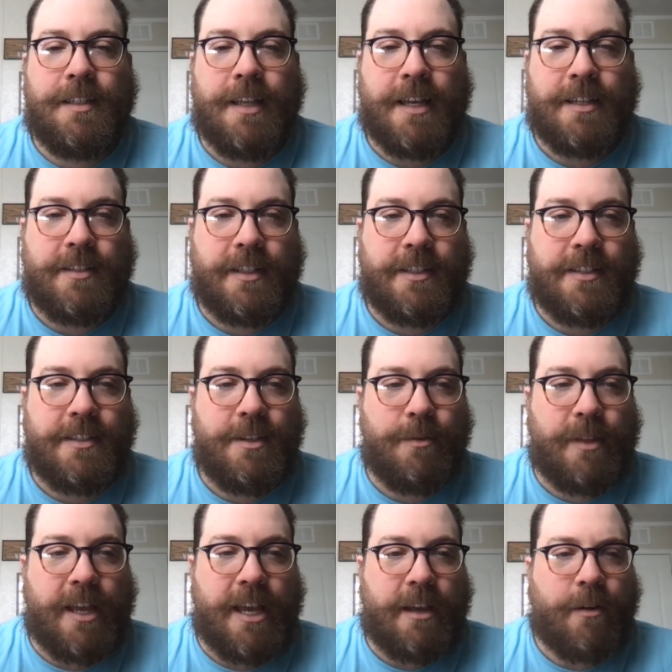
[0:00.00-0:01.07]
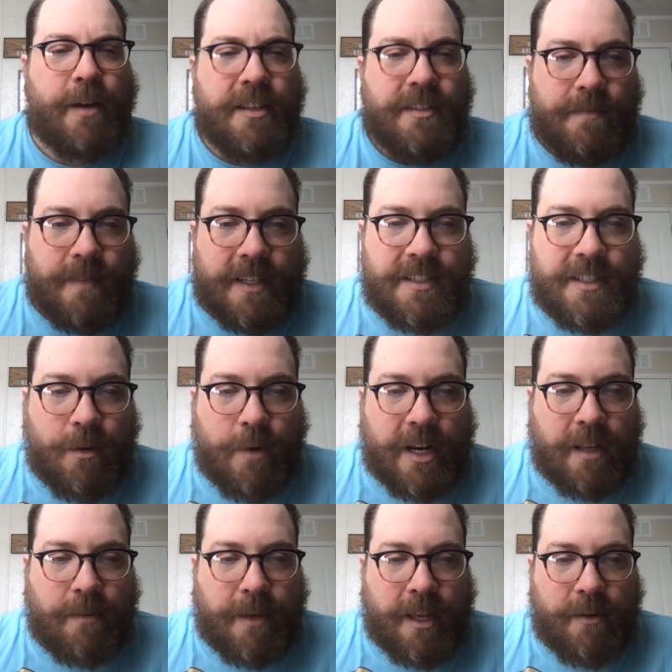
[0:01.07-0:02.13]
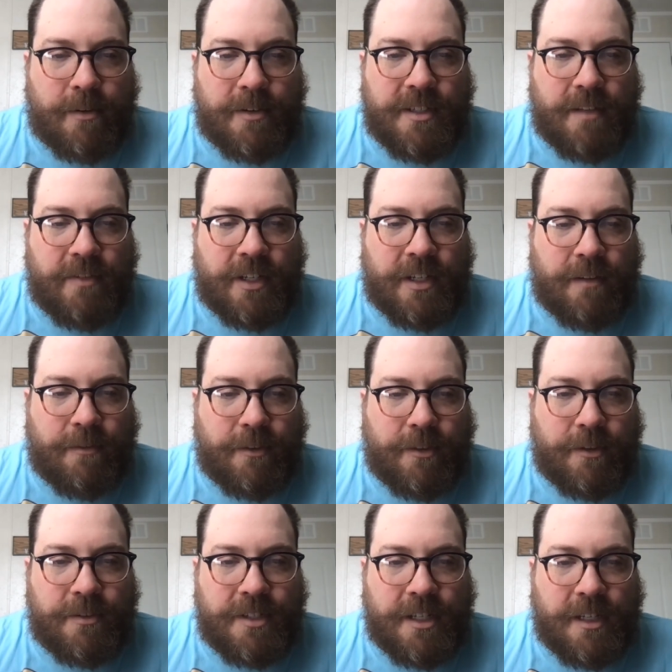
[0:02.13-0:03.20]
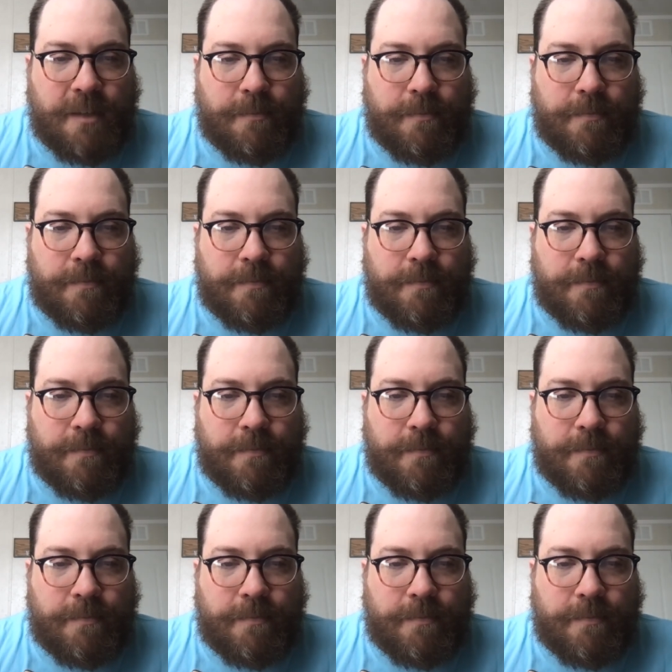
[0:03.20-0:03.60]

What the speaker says: Yes, let's do that. Oh, I see a Wedding Banquet DVD for $13.